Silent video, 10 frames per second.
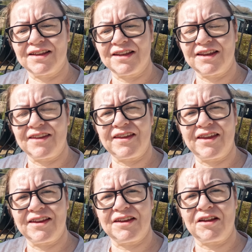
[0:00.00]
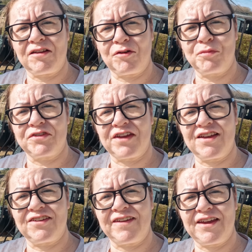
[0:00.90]
in the upstairs
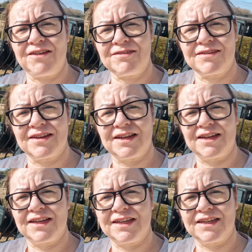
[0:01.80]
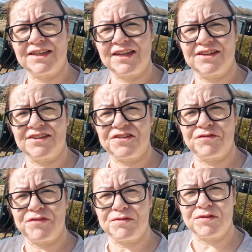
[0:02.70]
in the house. You can see the
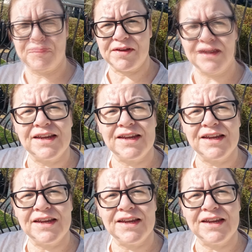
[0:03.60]
view at the back.